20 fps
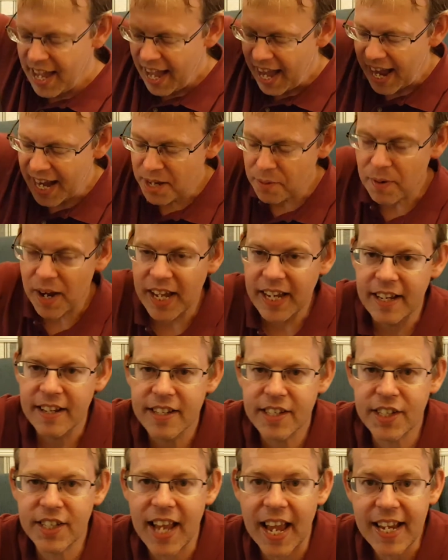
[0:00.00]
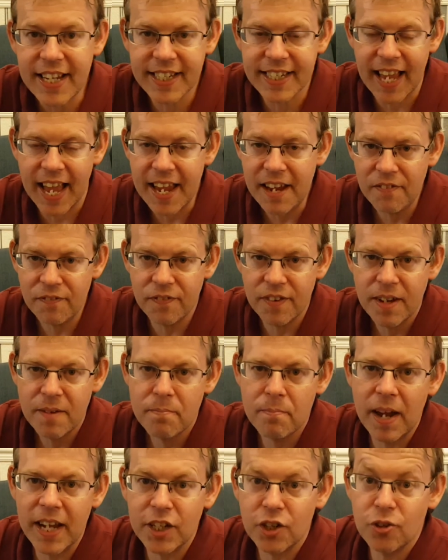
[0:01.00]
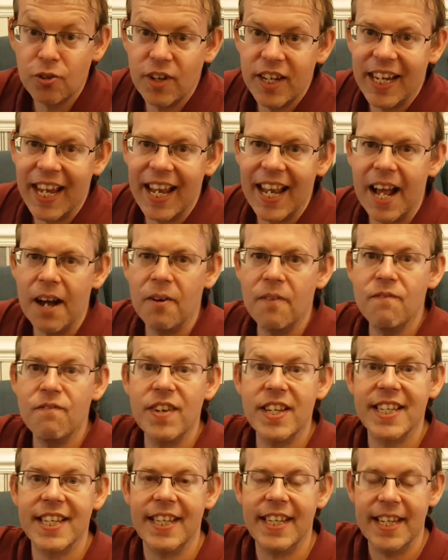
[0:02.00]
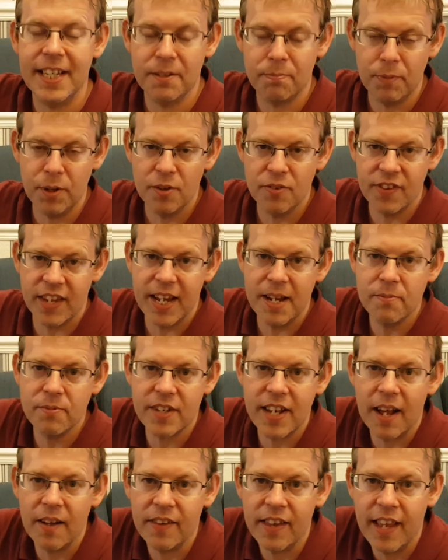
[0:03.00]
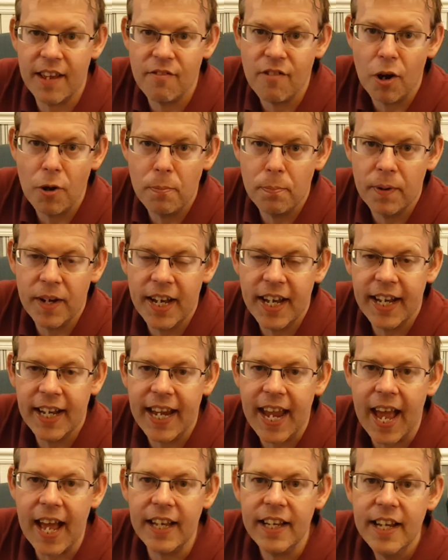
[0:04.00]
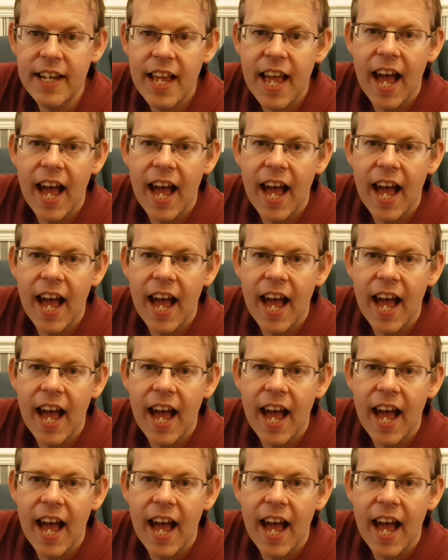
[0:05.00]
Anyway, stay safe. Make sure you get out and visit these museums now that they're opening again.